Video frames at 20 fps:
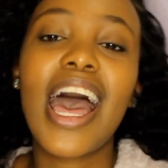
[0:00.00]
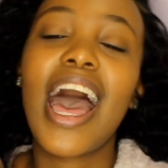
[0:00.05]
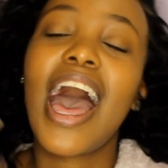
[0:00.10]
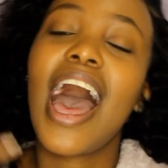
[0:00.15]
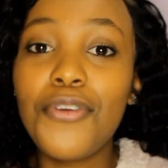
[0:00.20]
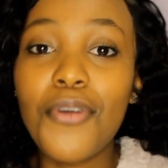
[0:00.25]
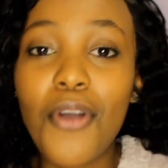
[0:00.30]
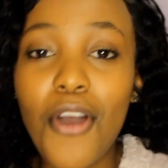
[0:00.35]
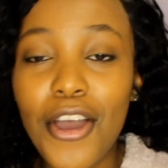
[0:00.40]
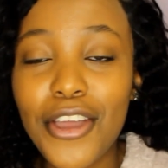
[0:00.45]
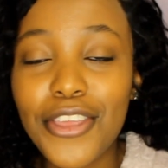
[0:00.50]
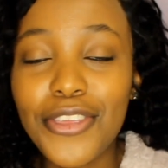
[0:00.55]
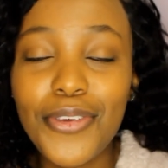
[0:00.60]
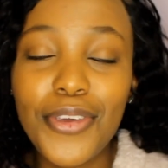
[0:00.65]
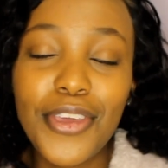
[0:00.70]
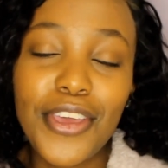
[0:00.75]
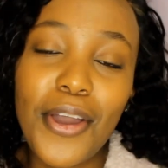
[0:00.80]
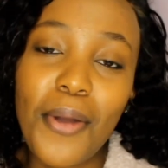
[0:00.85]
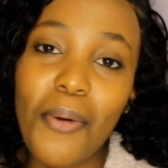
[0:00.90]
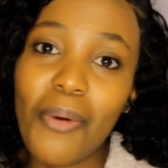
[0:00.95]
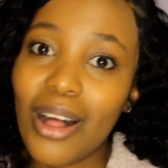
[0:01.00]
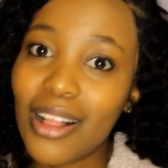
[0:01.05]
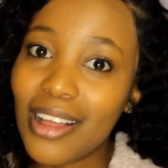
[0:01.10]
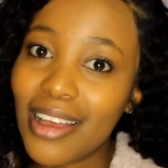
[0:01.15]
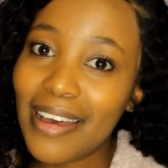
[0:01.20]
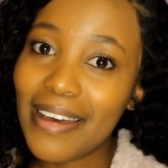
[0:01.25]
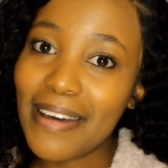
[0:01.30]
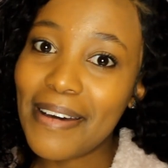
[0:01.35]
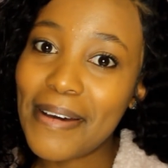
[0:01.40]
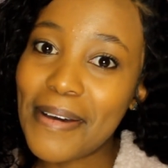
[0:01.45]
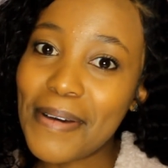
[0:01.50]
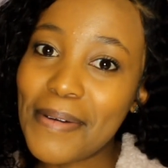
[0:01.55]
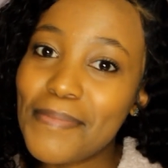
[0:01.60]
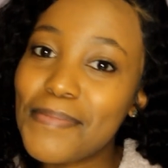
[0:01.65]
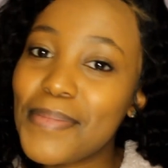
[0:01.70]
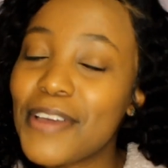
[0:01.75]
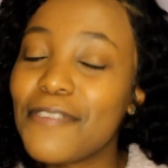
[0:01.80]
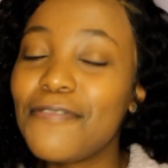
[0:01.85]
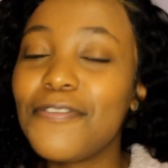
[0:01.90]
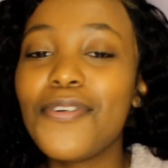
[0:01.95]
If you are new here,
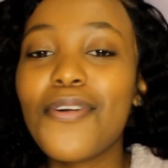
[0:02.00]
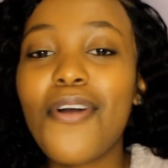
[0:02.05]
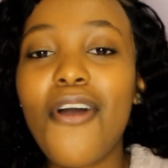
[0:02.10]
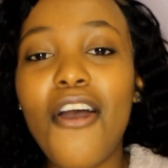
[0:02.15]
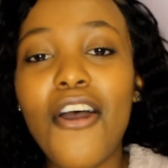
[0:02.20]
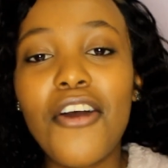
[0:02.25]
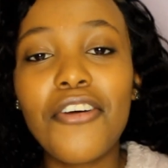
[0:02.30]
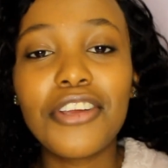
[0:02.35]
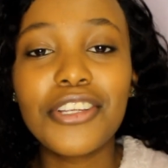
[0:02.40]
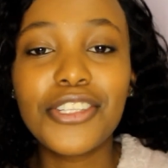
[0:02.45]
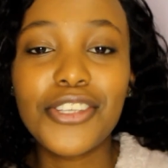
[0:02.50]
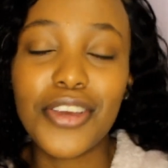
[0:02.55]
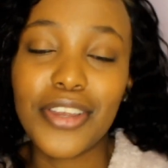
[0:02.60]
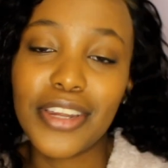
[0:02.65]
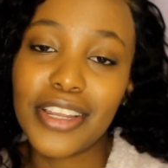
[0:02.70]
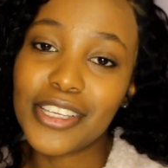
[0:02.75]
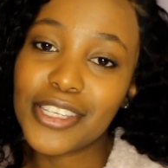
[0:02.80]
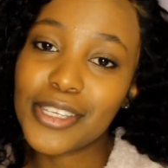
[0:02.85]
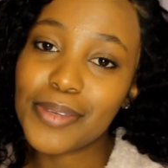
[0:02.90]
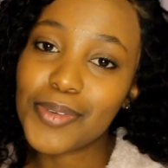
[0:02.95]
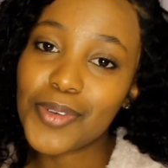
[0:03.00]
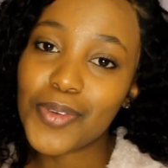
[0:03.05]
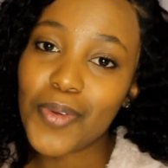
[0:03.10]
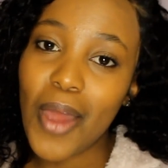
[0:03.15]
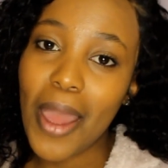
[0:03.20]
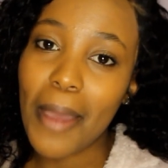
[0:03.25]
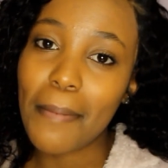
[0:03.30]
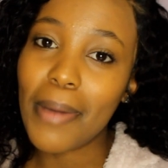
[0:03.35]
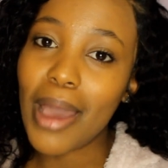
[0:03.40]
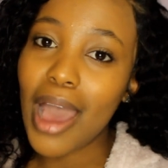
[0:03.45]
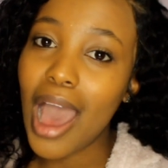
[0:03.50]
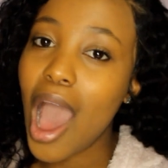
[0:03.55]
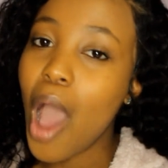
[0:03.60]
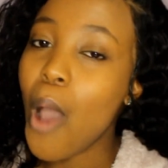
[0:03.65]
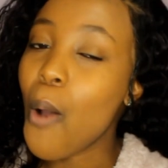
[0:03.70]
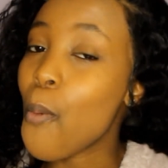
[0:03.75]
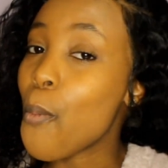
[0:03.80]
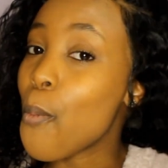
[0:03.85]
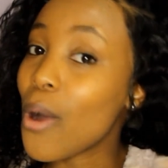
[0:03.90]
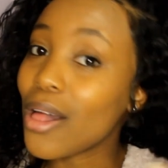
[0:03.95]
welcome. If you are a returning subscriber,
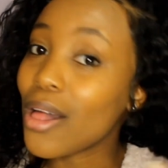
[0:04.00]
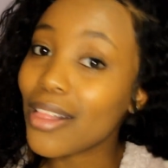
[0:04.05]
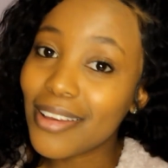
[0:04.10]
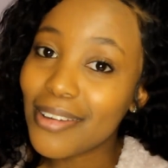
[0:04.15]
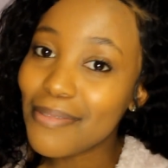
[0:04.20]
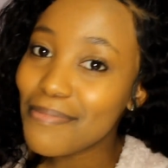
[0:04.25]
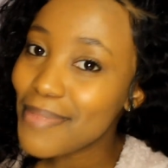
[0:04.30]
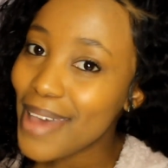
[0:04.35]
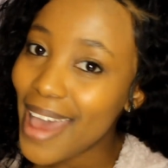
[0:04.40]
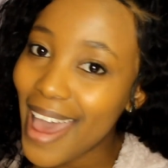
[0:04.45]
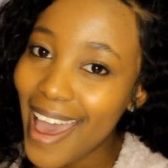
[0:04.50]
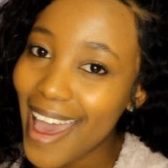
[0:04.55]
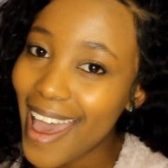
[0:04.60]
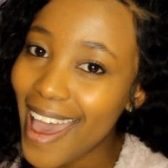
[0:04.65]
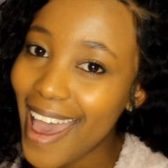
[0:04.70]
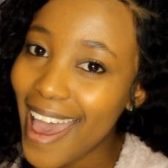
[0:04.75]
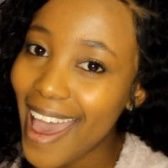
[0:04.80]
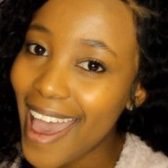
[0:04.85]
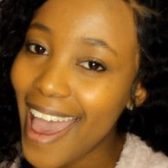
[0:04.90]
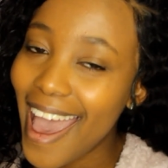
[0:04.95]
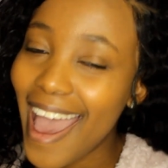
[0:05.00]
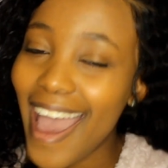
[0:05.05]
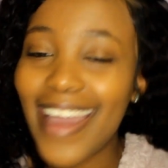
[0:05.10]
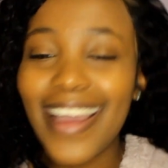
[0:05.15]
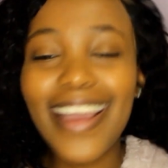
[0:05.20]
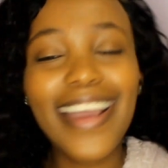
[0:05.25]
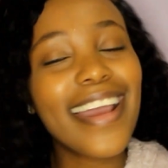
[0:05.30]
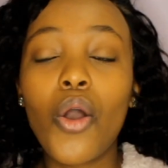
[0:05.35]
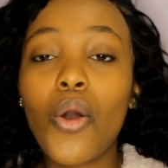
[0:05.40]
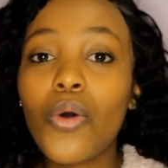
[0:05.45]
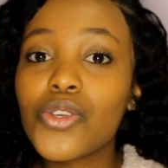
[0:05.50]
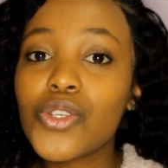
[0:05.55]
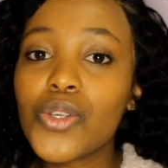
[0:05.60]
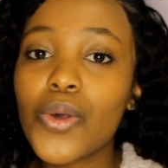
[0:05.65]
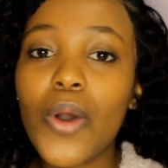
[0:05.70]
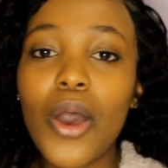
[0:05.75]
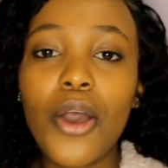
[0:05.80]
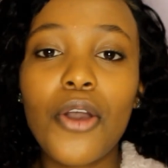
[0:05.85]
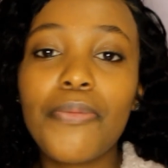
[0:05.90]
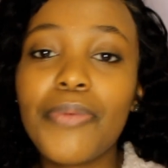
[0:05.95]
welcome back. Also,
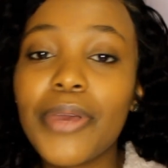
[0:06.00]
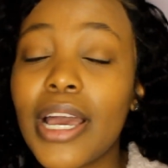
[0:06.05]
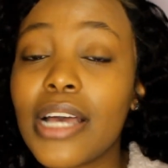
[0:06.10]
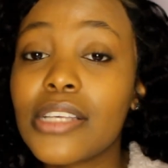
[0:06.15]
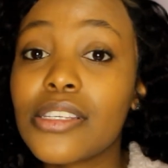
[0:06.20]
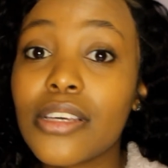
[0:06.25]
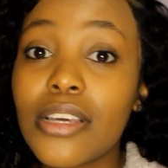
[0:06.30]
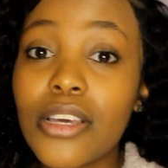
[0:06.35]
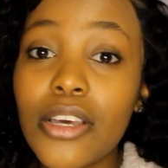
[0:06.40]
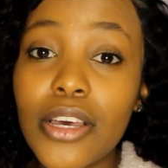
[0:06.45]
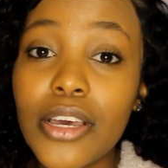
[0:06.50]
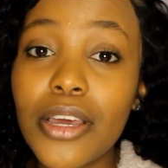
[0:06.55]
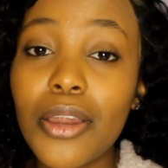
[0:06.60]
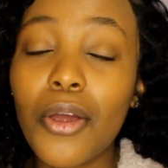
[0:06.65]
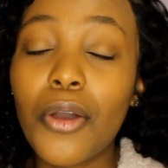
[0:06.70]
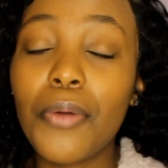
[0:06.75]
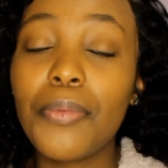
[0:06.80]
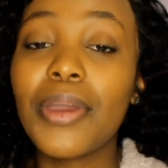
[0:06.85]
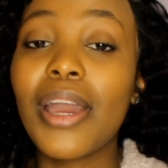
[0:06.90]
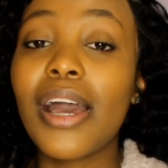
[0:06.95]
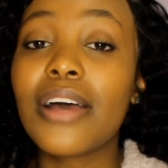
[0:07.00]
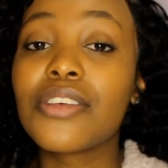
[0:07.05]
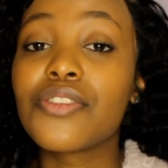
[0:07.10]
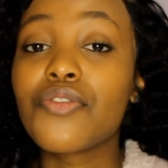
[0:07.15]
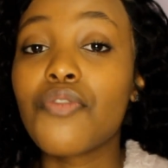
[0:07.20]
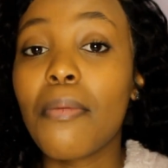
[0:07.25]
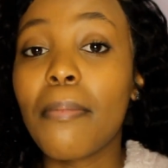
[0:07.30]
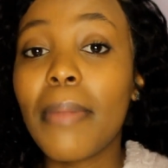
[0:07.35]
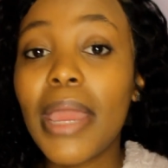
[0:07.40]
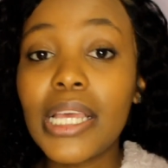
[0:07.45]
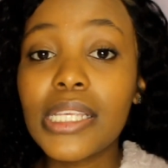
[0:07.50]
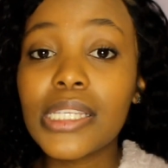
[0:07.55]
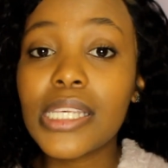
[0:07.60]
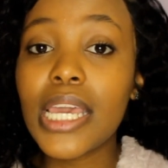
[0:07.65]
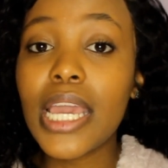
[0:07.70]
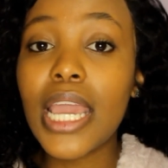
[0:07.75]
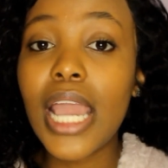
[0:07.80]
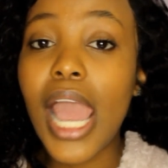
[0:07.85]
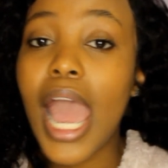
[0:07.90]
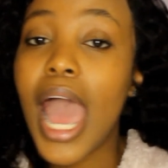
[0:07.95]
I hope you guys are good. I hope you guys are
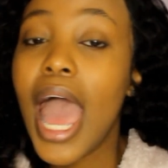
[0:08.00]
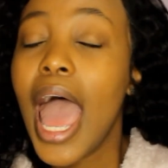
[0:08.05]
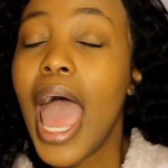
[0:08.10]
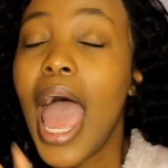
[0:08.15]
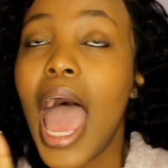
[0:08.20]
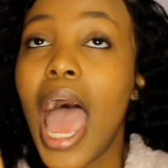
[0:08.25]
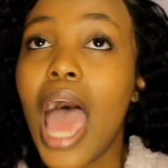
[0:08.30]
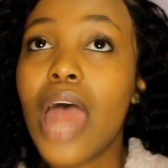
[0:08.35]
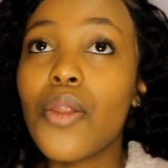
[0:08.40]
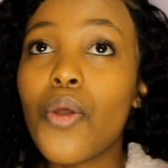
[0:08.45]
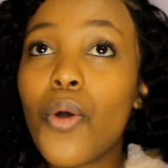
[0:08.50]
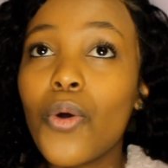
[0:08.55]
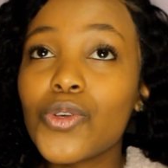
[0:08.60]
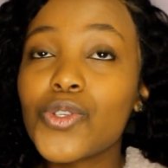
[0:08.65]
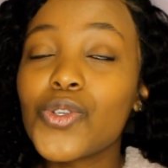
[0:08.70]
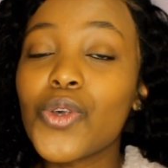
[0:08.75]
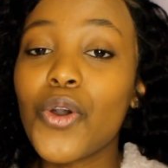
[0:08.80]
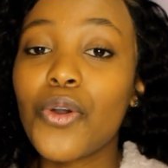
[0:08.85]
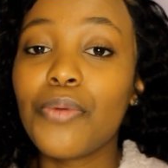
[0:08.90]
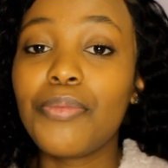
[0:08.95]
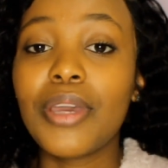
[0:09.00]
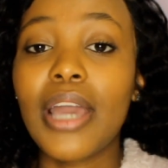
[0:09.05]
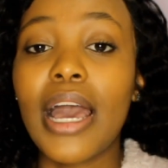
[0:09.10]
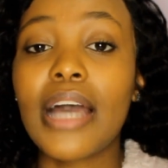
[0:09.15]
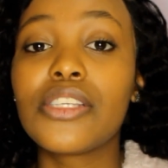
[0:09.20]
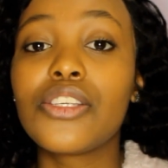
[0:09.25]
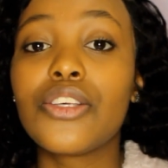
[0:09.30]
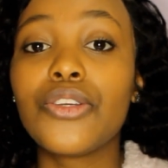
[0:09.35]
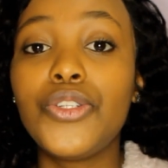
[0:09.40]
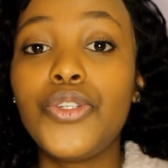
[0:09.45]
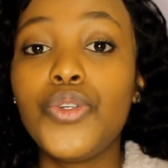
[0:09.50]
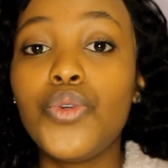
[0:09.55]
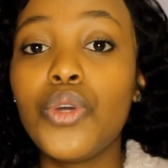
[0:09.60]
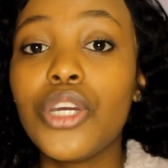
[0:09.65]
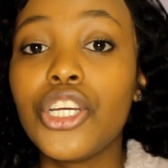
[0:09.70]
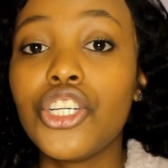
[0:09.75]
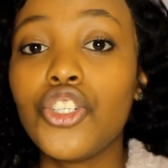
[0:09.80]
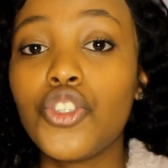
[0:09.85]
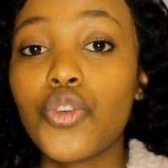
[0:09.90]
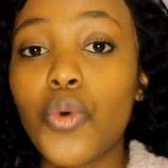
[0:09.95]
amazing, and also I hope you guys do
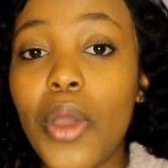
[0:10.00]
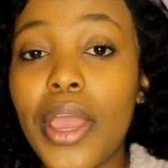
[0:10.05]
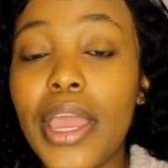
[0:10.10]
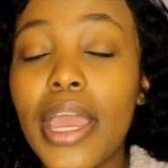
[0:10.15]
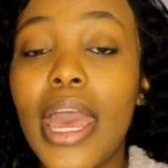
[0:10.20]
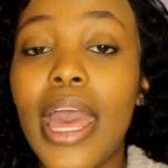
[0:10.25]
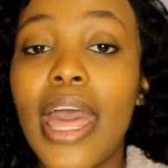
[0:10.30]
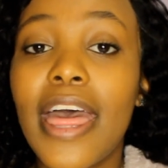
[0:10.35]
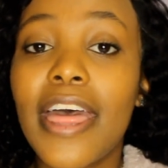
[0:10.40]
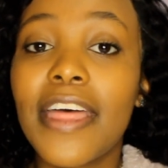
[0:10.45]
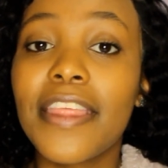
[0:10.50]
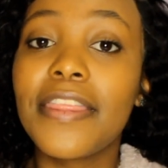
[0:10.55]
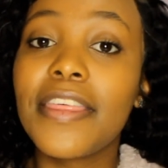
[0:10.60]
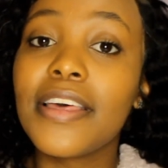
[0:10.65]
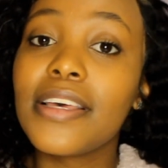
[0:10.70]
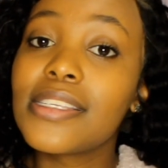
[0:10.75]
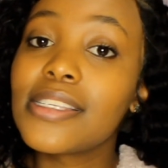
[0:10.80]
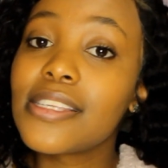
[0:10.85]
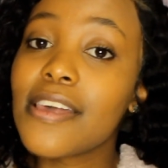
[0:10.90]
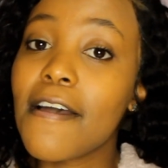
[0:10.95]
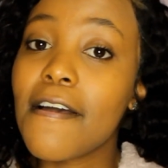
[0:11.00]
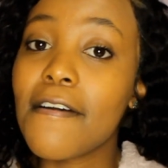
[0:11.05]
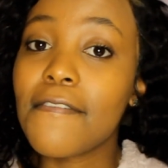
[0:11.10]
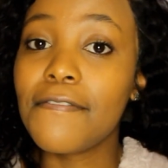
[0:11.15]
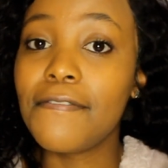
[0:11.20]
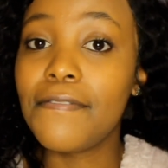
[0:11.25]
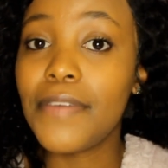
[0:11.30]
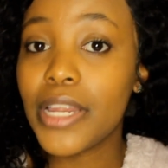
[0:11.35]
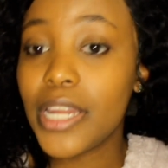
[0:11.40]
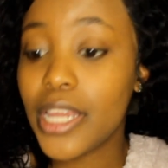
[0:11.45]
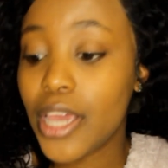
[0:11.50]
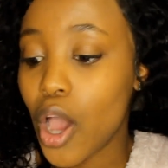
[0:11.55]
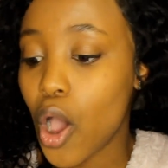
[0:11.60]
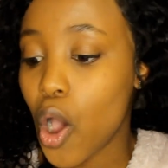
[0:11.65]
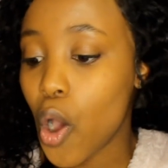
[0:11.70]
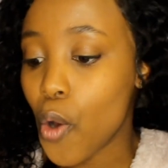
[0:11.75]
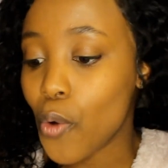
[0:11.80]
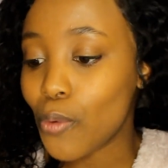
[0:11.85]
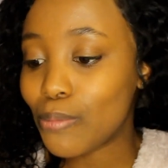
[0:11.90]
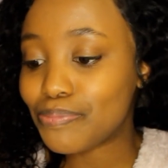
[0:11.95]
enjoy this
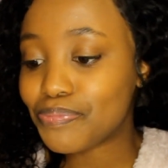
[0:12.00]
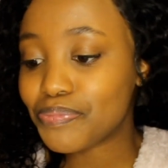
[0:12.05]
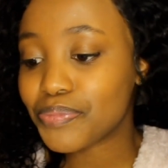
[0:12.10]
video.